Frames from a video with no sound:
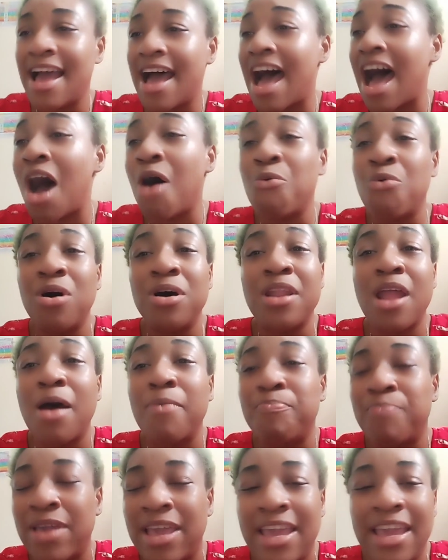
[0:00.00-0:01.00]
I wanna
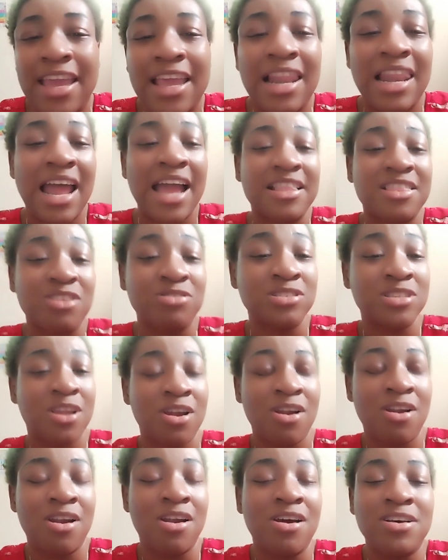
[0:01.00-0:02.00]
be like those
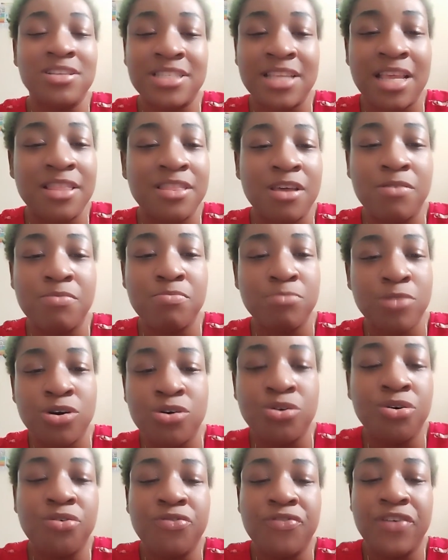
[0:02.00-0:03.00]
girls in the
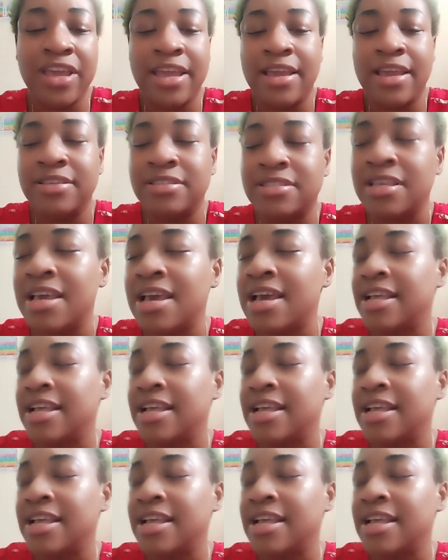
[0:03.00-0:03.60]
movies.